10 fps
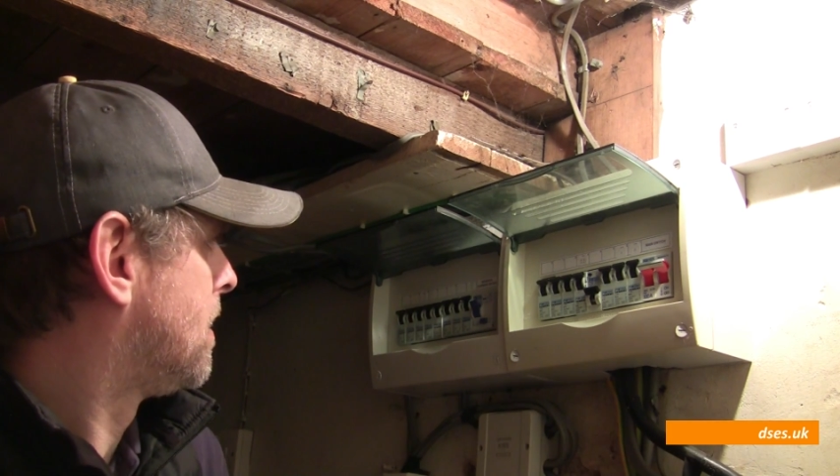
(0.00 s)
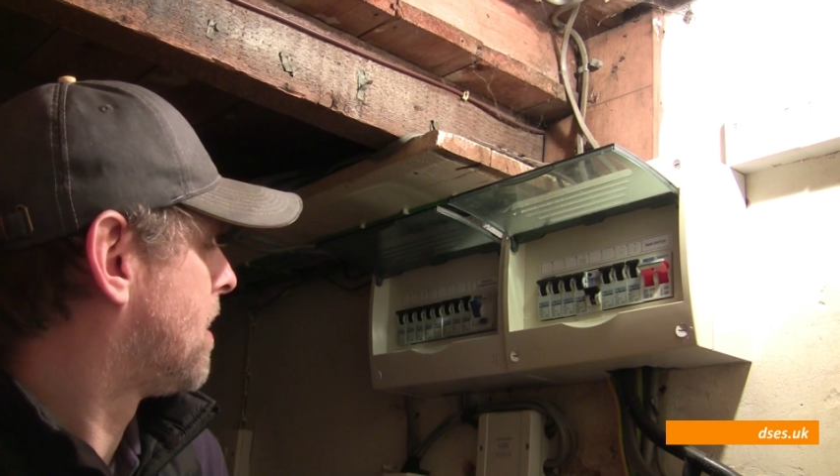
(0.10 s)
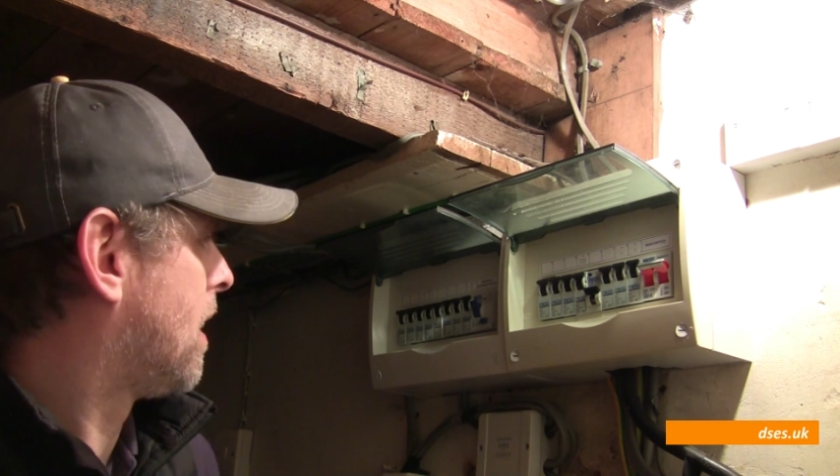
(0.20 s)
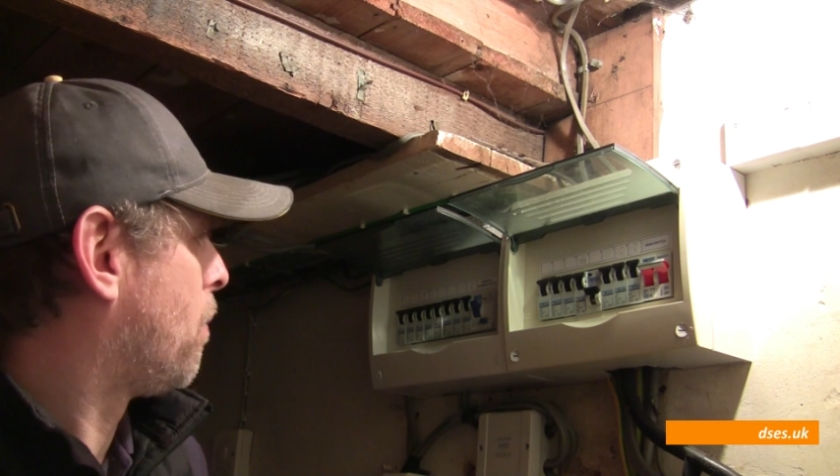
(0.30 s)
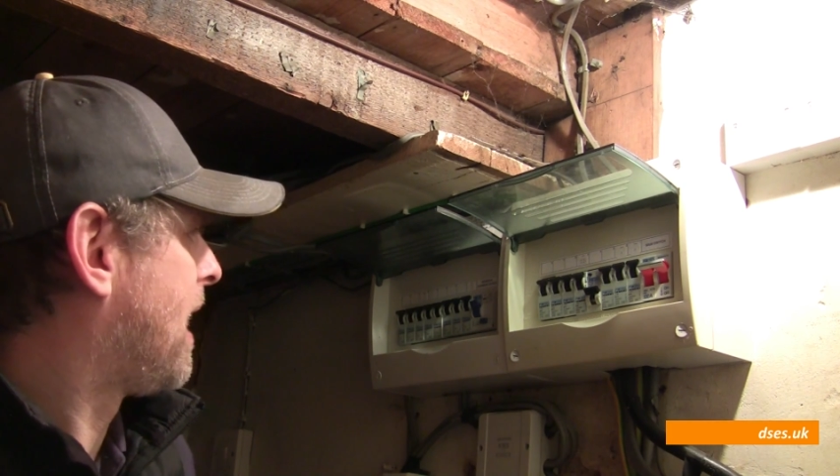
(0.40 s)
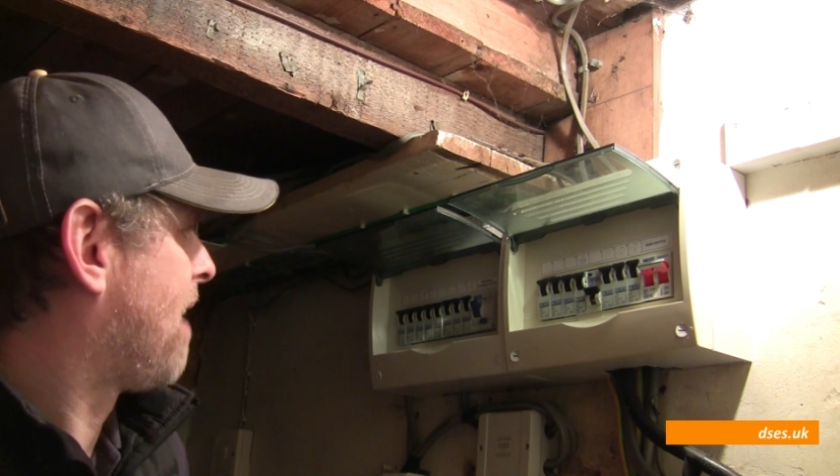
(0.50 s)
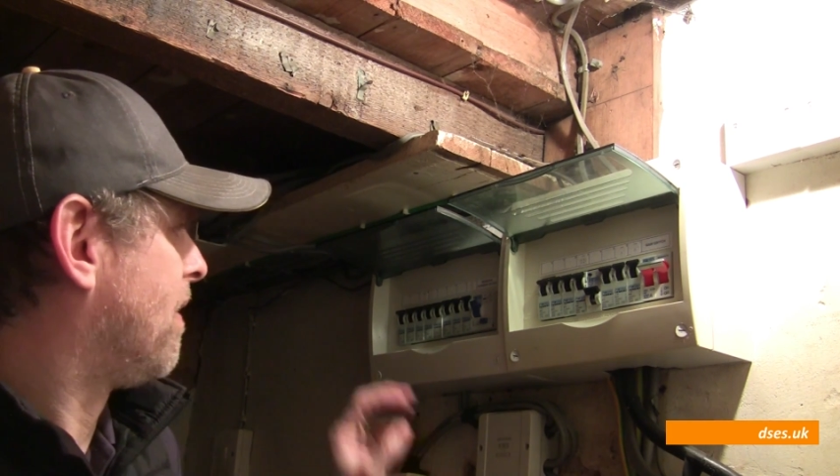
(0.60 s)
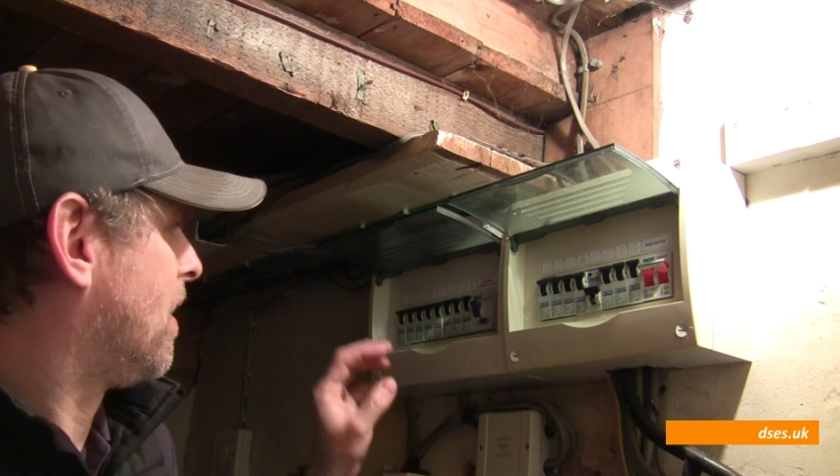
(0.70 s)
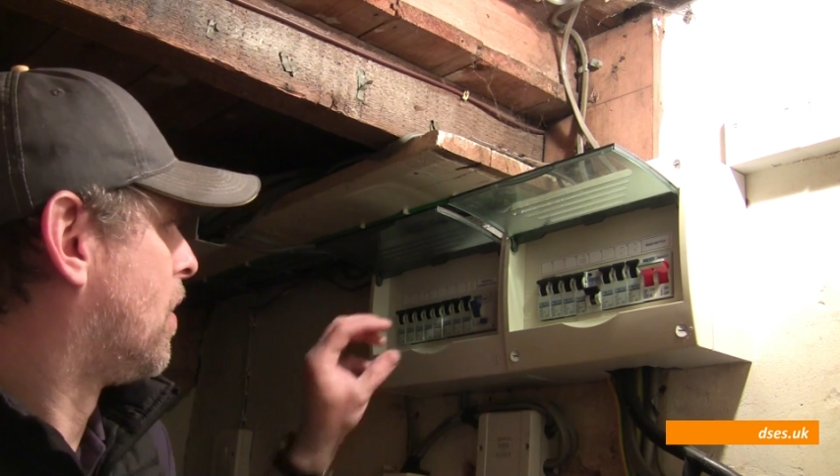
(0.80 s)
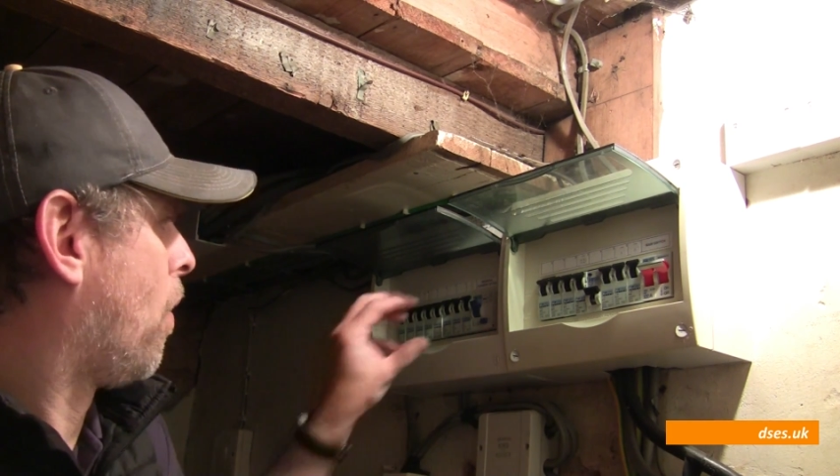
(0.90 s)
so that we
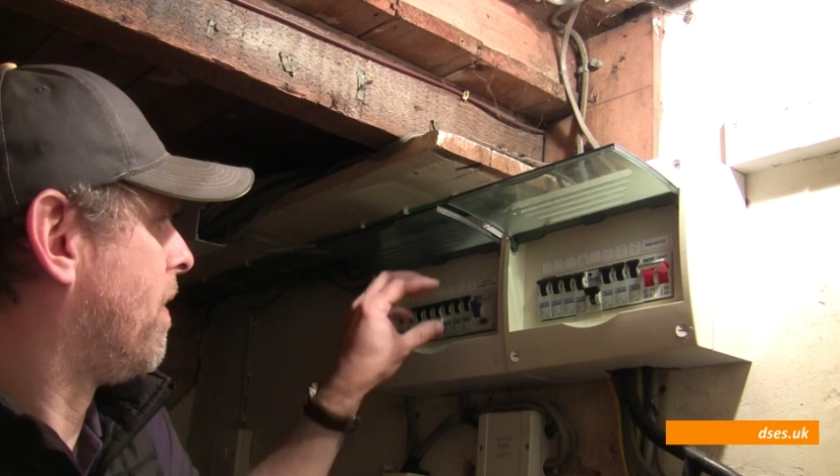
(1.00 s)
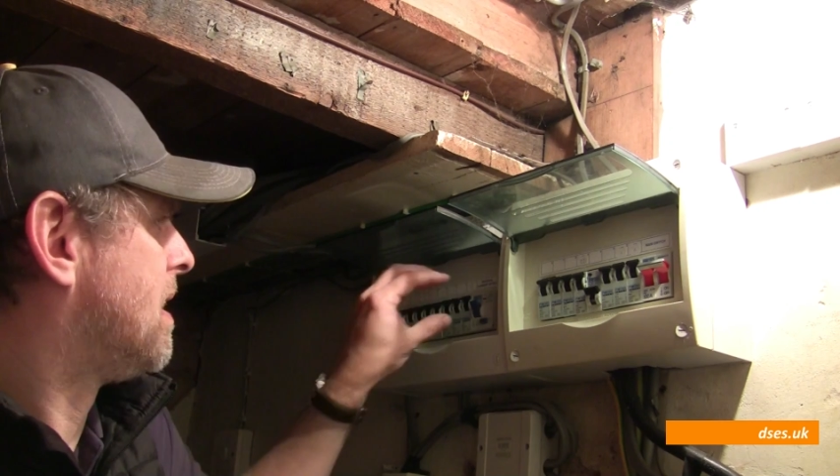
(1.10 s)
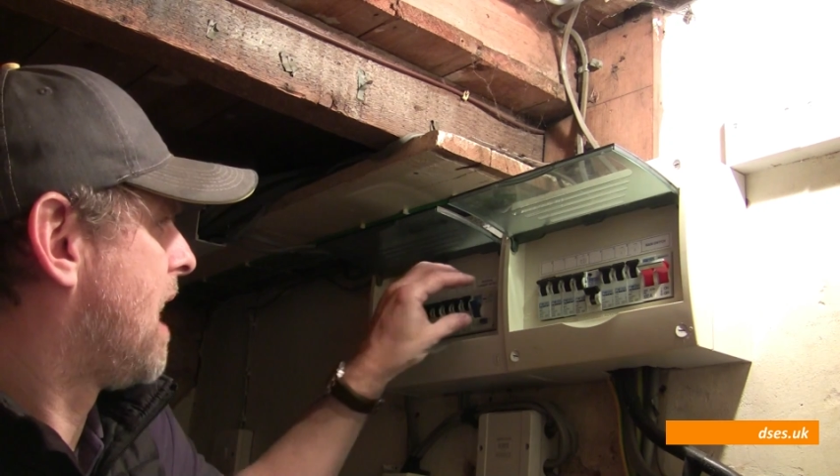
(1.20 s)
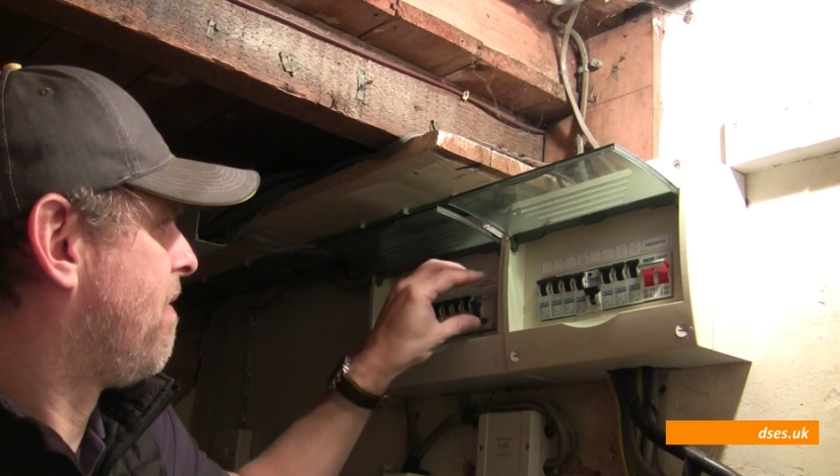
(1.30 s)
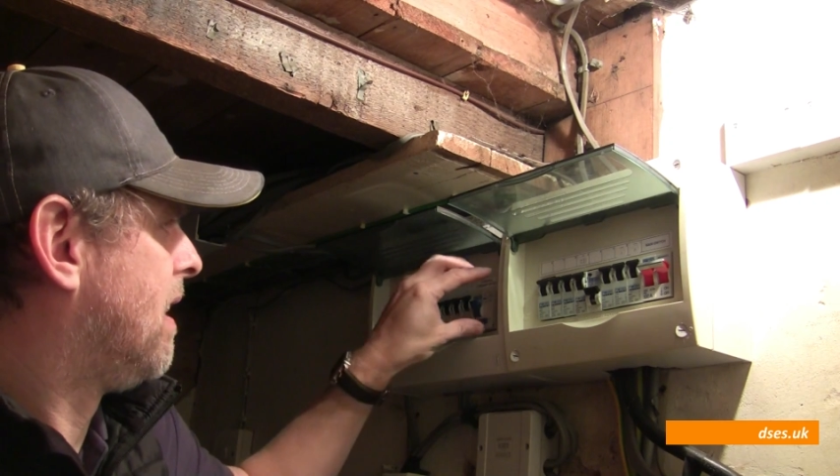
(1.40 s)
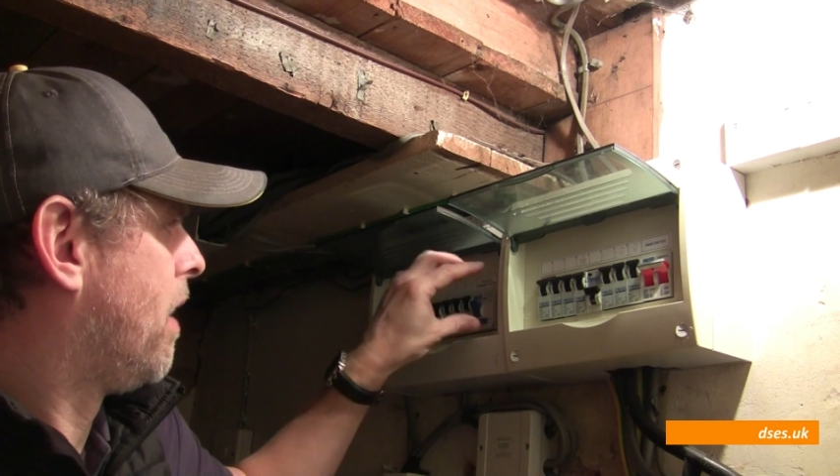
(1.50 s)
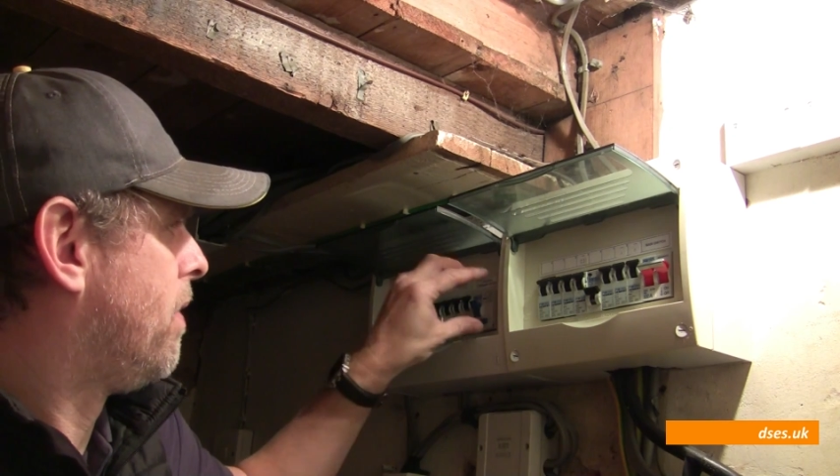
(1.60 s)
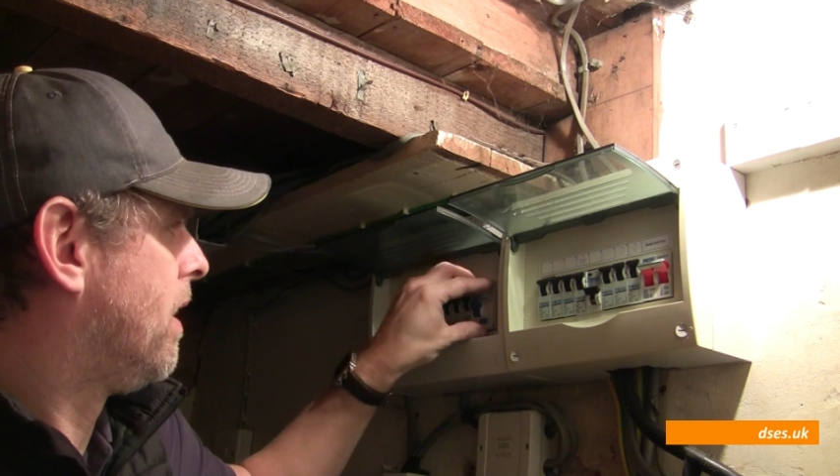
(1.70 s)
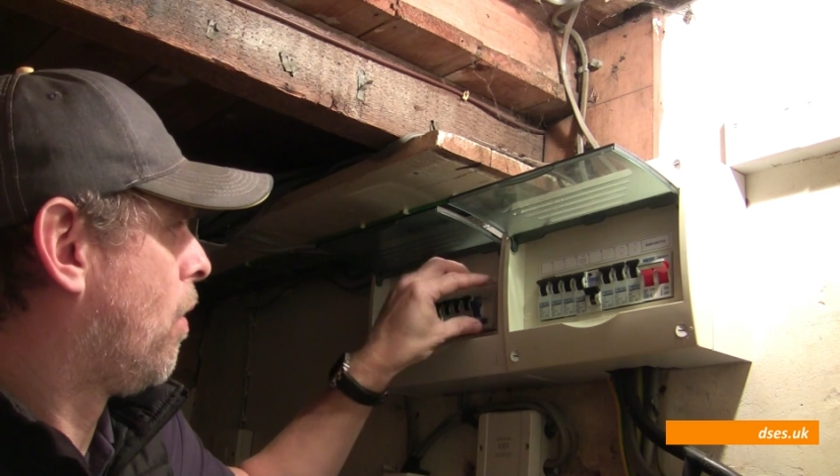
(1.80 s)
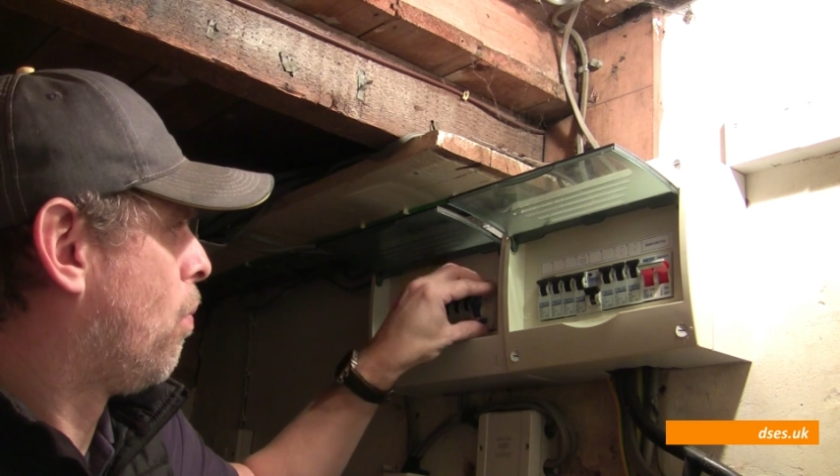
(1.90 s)
haven't got this heavy loading